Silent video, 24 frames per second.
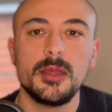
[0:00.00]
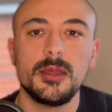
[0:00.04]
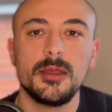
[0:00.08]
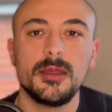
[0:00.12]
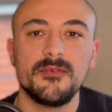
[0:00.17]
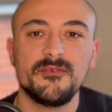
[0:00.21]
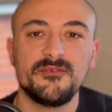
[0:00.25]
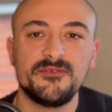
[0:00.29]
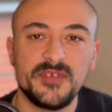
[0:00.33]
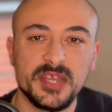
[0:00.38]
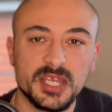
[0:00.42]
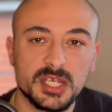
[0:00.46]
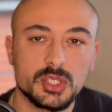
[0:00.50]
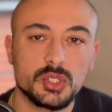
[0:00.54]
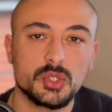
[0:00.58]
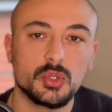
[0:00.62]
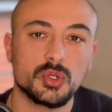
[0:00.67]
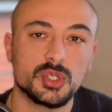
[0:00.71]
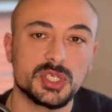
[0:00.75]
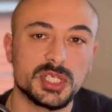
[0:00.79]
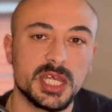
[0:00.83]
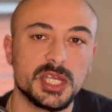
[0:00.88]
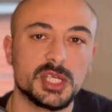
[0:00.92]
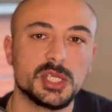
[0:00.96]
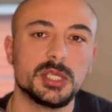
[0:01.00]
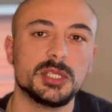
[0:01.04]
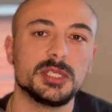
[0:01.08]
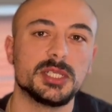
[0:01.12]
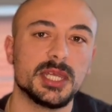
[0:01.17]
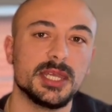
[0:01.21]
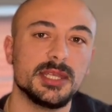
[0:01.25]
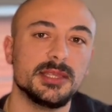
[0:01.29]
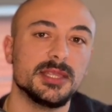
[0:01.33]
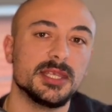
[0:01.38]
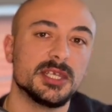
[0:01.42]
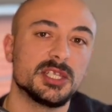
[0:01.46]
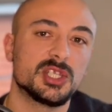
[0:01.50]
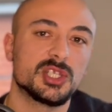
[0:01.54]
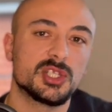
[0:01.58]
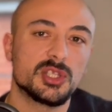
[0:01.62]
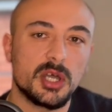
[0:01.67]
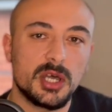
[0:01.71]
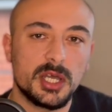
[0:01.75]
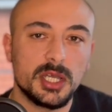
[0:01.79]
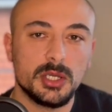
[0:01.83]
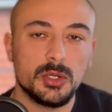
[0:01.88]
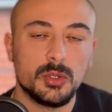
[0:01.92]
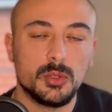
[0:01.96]
Fix your sessions in this
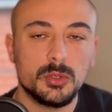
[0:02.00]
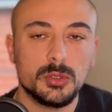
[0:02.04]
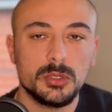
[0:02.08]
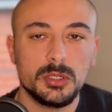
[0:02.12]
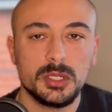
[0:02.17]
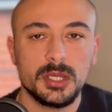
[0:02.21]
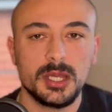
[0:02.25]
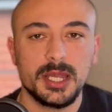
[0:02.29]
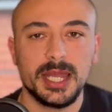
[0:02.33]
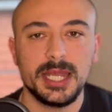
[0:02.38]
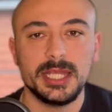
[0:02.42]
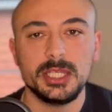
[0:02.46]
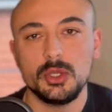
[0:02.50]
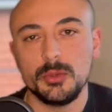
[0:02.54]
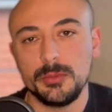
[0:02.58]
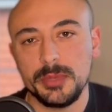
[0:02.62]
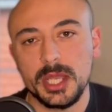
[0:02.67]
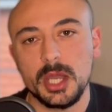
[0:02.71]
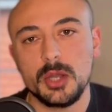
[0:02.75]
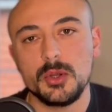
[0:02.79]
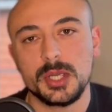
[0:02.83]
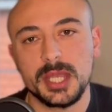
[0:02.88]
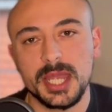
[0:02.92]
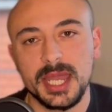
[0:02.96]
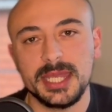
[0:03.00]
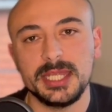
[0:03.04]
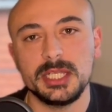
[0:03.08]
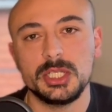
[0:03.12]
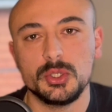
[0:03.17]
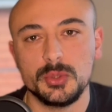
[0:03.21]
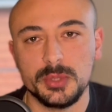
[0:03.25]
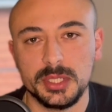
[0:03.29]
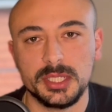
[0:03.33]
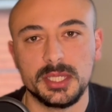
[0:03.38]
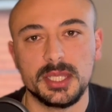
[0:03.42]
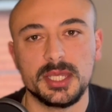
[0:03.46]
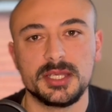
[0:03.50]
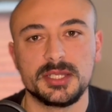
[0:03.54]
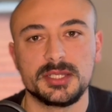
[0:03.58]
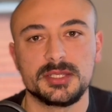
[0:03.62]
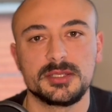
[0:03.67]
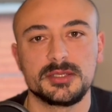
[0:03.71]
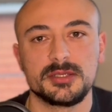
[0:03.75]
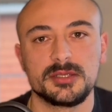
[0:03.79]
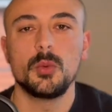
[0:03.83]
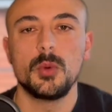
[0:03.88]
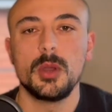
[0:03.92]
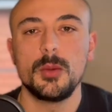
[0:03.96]
style and you'll be okay doing this.
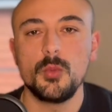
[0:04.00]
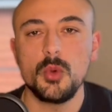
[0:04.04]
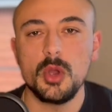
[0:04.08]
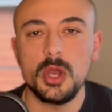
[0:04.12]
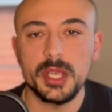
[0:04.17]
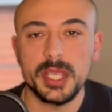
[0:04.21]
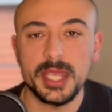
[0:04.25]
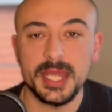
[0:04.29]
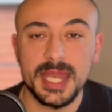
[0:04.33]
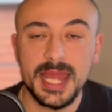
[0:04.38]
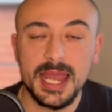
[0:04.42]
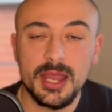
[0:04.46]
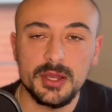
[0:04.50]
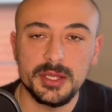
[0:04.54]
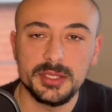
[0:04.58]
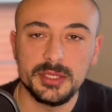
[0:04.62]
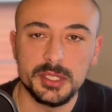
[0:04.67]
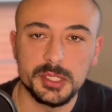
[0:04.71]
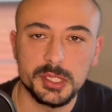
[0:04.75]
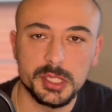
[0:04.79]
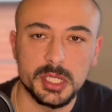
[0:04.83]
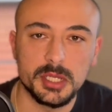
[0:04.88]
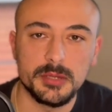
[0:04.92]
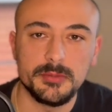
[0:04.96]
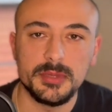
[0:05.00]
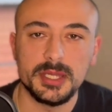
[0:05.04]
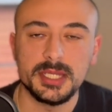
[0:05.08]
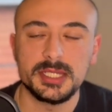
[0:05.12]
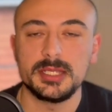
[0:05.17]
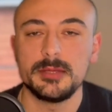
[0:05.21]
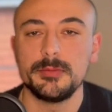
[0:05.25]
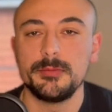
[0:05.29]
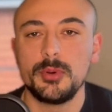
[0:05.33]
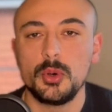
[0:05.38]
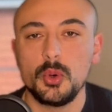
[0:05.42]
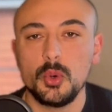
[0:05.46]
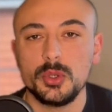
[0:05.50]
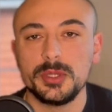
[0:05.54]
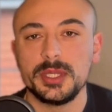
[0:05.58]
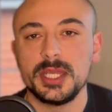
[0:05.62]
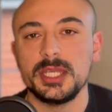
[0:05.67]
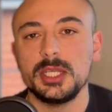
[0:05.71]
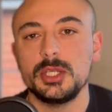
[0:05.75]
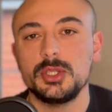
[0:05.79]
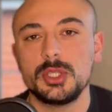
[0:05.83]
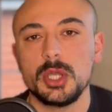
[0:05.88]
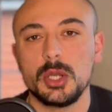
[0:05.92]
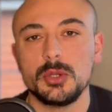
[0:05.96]
When working out in the gym, it's important that
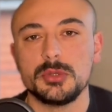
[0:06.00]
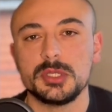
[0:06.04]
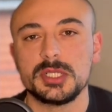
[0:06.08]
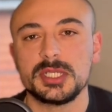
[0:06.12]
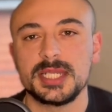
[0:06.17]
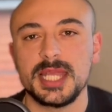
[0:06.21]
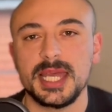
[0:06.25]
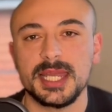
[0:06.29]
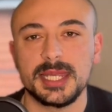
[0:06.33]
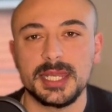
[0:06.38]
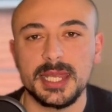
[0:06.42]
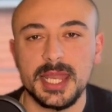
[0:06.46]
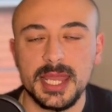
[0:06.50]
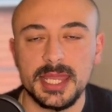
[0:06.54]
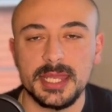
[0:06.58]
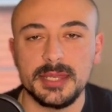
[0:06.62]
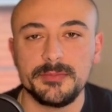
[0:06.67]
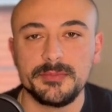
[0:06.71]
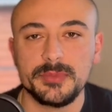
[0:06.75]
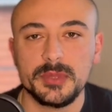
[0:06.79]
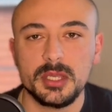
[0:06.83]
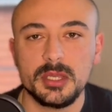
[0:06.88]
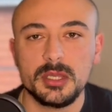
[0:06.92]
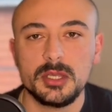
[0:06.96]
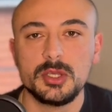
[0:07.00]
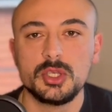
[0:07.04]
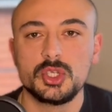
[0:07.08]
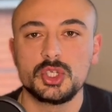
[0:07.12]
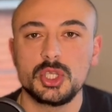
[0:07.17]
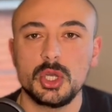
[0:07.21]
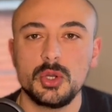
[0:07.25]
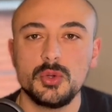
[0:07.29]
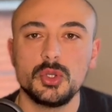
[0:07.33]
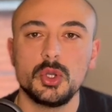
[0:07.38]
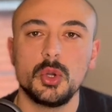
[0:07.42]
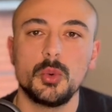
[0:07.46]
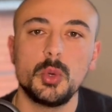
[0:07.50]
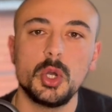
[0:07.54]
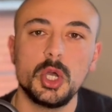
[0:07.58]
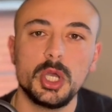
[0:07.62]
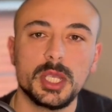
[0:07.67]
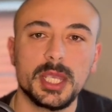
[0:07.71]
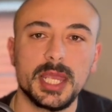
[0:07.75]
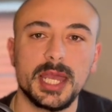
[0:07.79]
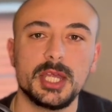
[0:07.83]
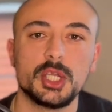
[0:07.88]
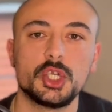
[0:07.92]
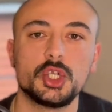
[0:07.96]
you don't stagnate. So your
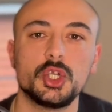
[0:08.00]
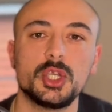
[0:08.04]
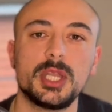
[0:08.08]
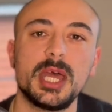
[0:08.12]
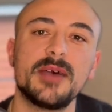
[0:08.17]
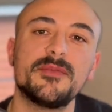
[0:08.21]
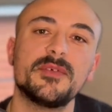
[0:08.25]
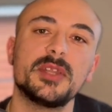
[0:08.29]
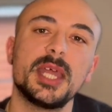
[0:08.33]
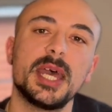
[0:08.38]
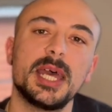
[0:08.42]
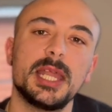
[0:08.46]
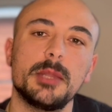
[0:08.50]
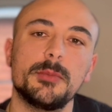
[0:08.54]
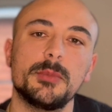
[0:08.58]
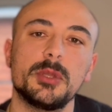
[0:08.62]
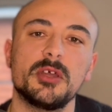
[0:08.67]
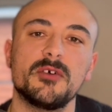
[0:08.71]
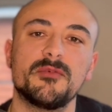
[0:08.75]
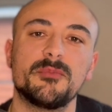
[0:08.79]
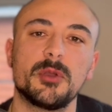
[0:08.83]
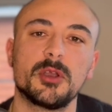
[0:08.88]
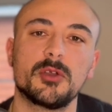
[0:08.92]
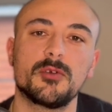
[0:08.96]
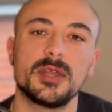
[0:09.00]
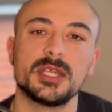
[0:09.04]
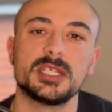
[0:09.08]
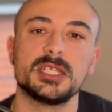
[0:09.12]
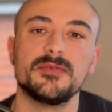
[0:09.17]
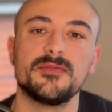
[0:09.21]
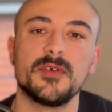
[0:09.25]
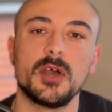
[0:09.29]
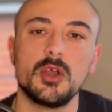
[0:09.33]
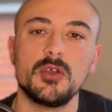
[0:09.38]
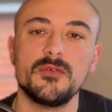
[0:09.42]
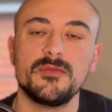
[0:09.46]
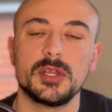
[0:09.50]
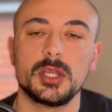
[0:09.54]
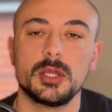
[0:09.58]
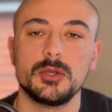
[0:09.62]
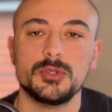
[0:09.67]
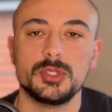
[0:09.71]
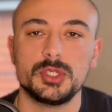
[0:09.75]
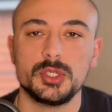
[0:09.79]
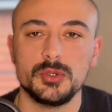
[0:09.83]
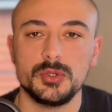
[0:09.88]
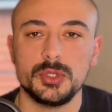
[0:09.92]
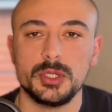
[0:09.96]
workout should have an element of progressive overload
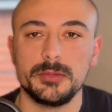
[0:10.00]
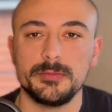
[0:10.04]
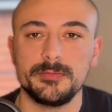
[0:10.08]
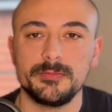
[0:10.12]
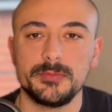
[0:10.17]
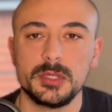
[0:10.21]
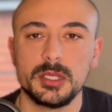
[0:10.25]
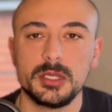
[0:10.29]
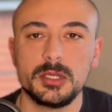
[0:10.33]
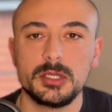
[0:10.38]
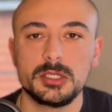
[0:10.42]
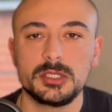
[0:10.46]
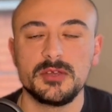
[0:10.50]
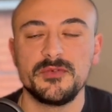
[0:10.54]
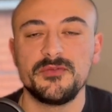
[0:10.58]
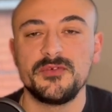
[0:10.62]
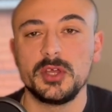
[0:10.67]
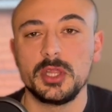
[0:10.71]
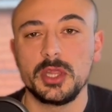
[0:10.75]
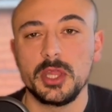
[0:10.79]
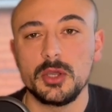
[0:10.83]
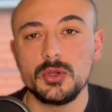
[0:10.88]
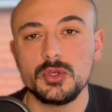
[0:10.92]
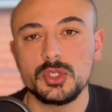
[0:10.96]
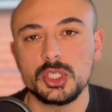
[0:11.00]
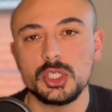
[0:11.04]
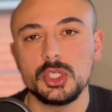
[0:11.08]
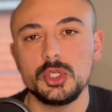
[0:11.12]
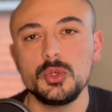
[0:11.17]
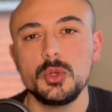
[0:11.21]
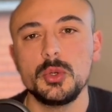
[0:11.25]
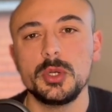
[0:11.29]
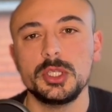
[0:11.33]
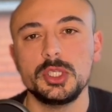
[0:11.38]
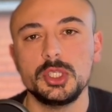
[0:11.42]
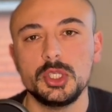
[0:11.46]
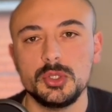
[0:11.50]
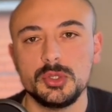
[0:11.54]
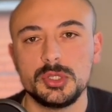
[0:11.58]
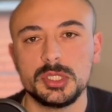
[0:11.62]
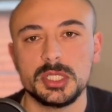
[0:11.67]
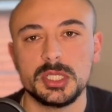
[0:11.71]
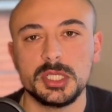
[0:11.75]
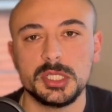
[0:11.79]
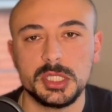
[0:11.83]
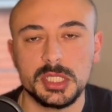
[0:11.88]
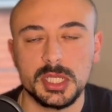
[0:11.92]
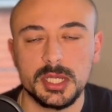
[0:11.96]
to them. So for those of you who are new to the
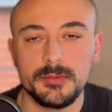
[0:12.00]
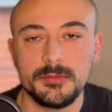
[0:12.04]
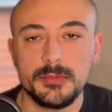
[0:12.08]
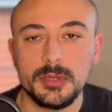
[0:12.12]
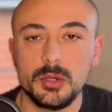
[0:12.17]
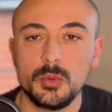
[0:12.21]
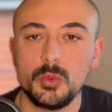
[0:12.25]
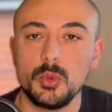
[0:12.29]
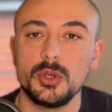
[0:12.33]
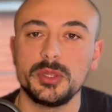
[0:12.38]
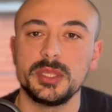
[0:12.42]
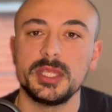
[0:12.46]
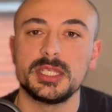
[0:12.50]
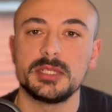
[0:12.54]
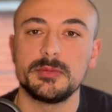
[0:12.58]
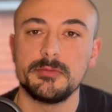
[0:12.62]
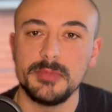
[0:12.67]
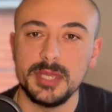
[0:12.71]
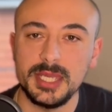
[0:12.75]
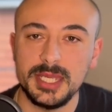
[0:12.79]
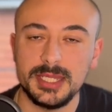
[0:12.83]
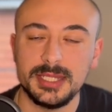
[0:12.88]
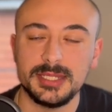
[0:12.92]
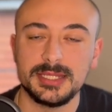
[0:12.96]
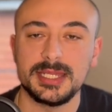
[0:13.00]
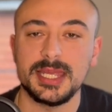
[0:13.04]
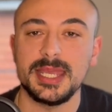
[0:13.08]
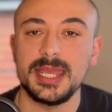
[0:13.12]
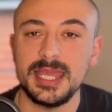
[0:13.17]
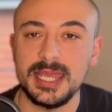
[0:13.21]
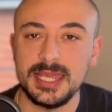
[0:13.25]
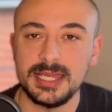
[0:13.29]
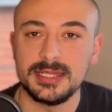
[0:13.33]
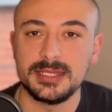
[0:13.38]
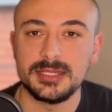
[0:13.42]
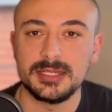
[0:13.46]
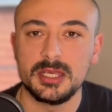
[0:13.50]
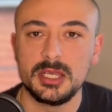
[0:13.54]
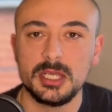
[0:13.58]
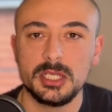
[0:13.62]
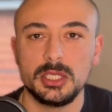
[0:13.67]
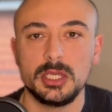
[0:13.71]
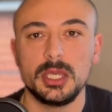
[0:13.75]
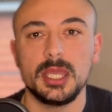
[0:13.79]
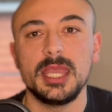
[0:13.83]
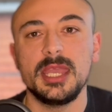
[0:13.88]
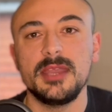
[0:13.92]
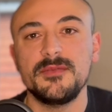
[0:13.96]
gym, what this means is
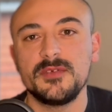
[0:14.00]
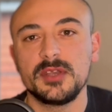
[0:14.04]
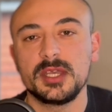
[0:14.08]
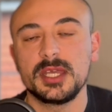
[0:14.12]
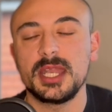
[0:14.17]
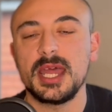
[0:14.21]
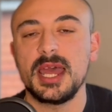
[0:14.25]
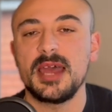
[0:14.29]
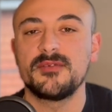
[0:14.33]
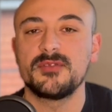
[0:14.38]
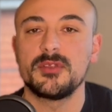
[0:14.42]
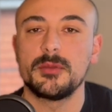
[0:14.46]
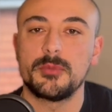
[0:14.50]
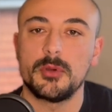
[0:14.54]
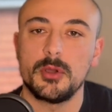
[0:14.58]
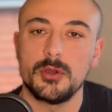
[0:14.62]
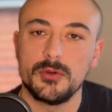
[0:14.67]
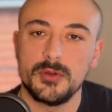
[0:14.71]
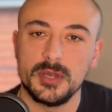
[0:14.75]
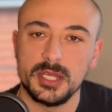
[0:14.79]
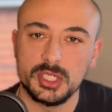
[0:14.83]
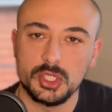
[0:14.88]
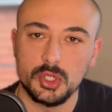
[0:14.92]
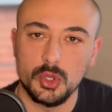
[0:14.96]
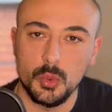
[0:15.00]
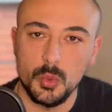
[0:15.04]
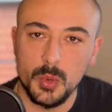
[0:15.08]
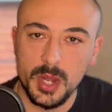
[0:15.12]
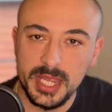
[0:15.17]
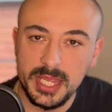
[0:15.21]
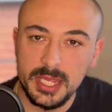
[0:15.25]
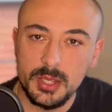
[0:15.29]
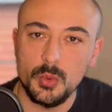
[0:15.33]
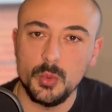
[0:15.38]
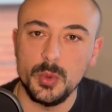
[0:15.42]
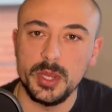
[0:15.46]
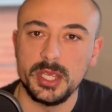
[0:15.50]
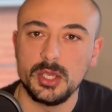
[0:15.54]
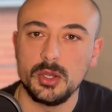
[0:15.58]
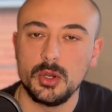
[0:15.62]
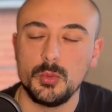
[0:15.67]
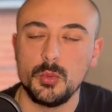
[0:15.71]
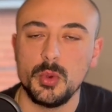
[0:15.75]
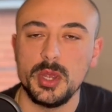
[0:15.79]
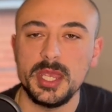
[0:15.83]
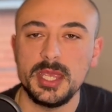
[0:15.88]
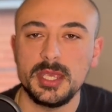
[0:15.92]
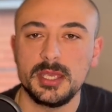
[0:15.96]
you're either going to have to progress your weight week on
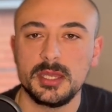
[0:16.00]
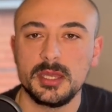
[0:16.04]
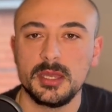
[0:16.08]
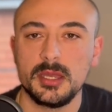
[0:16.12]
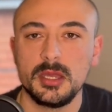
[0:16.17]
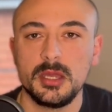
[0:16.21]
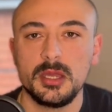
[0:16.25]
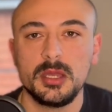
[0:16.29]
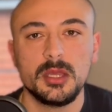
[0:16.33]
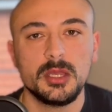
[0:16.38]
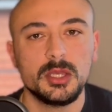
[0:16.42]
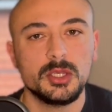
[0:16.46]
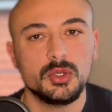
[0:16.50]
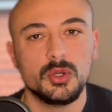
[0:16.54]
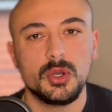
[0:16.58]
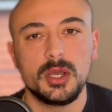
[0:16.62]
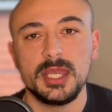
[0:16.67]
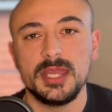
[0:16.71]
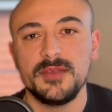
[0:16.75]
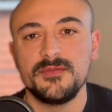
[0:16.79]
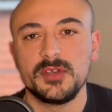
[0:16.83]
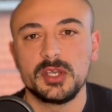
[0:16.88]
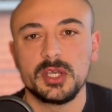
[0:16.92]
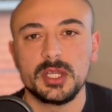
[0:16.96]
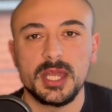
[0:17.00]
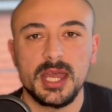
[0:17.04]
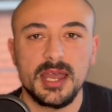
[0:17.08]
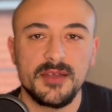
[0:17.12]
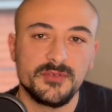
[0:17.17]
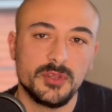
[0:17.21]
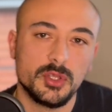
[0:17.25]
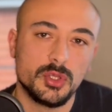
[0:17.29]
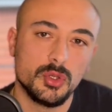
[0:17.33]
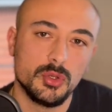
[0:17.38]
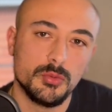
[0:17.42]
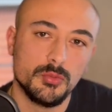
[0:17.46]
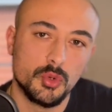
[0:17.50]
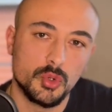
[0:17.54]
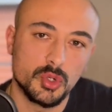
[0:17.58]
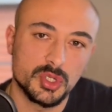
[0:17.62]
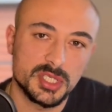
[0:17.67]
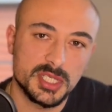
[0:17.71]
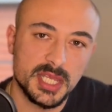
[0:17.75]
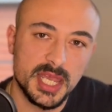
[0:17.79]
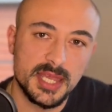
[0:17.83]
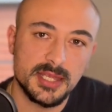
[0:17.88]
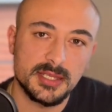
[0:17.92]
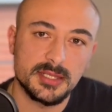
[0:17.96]
week, you're either going to have to do more
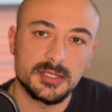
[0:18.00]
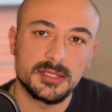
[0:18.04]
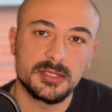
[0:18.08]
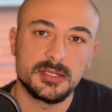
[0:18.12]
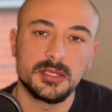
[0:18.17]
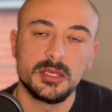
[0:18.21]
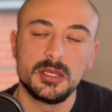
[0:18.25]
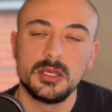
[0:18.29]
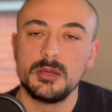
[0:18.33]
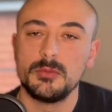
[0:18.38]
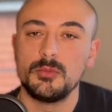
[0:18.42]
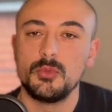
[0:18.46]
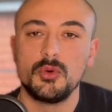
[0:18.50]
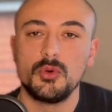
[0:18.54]
sets, more